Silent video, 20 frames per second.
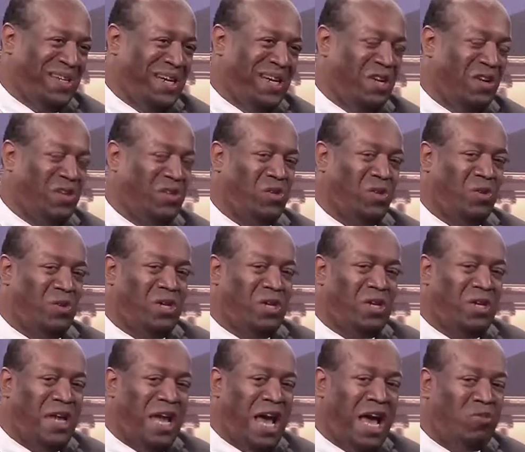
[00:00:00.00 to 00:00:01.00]
You know, so
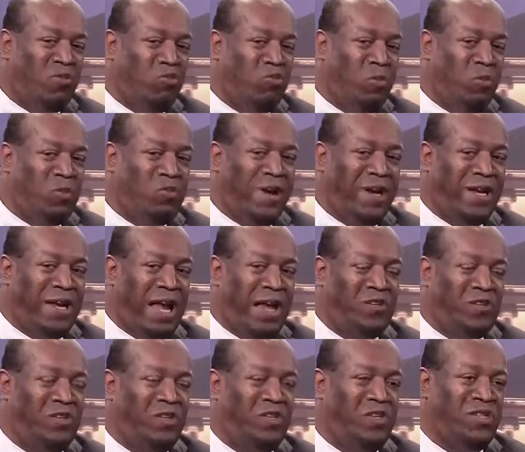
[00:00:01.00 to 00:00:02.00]
you have groups right
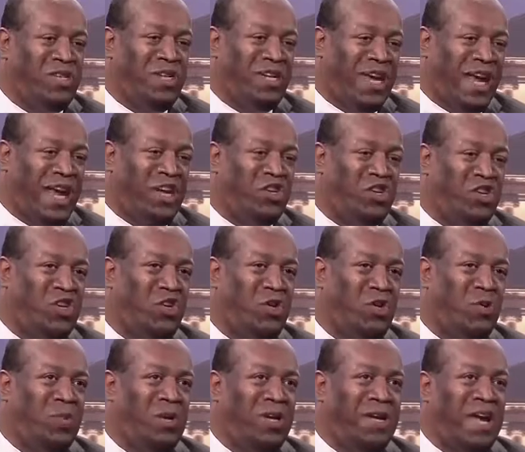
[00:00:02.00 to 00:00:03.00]
now such as Engage
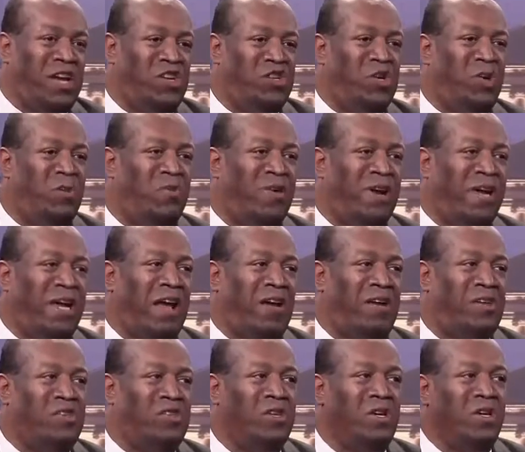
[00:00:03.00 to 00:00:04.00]
Cuba. Engage Cuba right
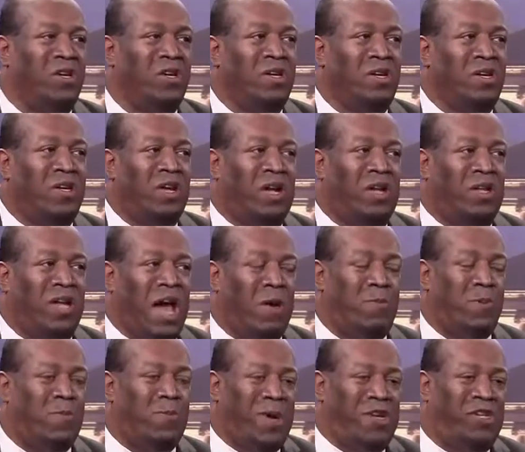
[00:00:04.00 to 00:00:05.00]
now is a
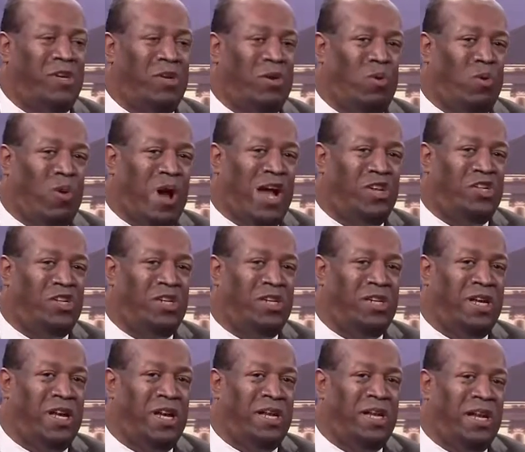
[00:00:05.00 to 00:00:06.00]
lobby base here in
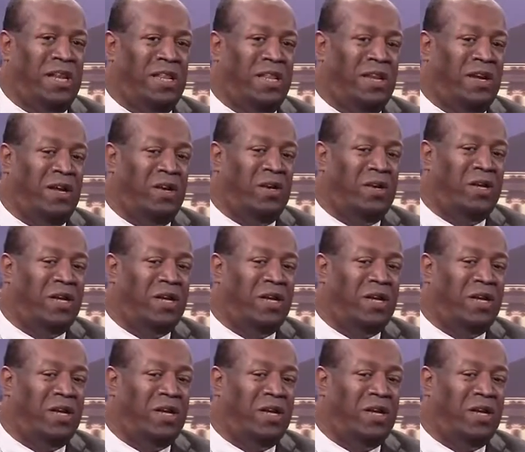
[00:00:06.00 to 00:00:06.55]
Washington, and they're